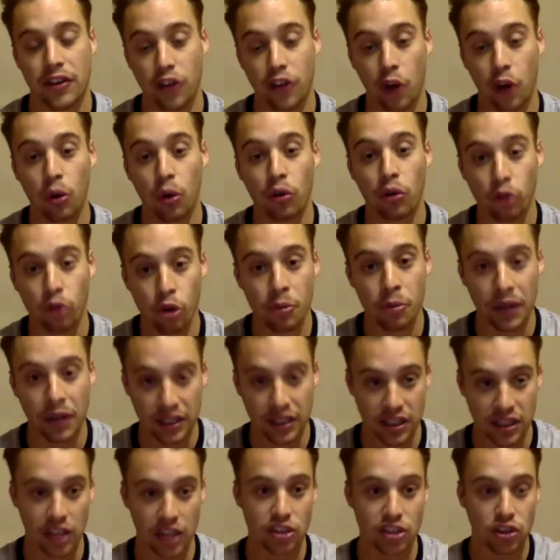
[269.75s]
Noah
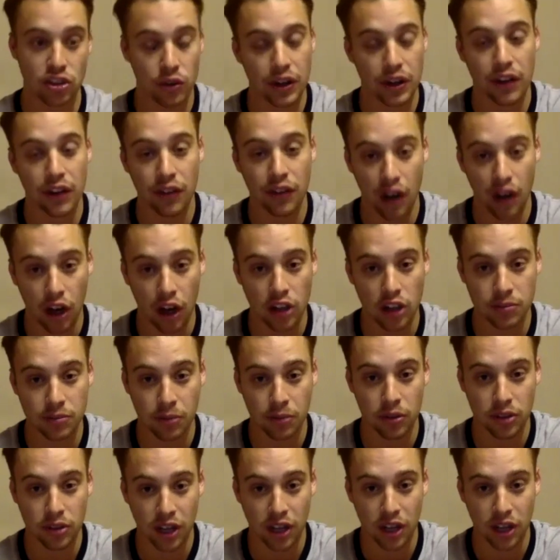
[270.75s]
Rubin touched on it on the last
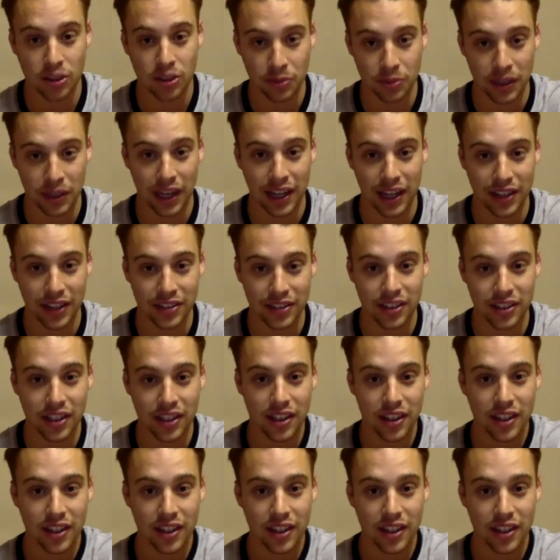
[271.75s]
podcast we had,